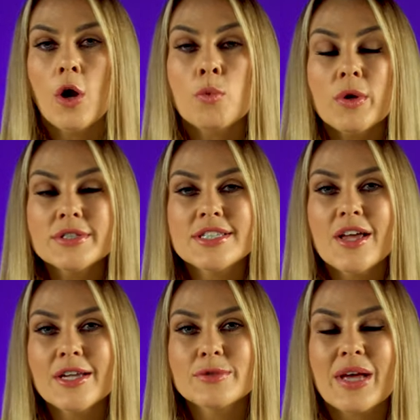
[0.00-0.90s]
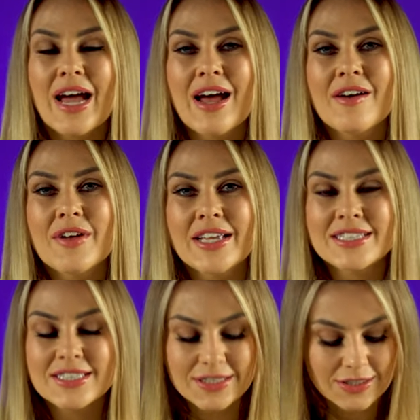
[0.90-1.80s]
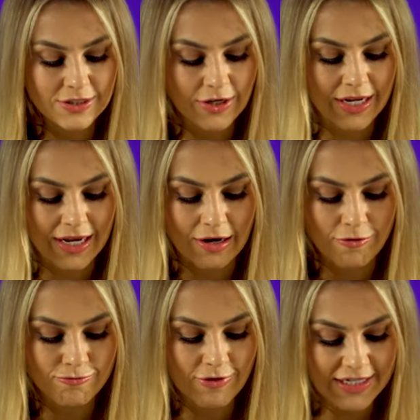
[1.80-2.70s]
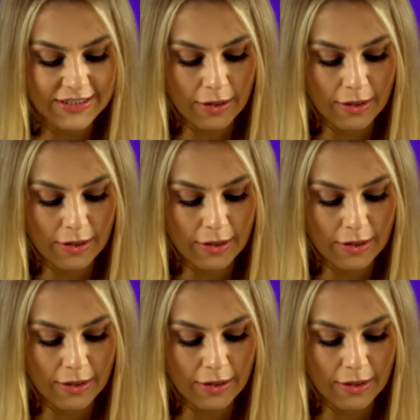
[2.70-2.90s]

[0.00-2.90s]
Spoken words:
On one side, we have a stunning red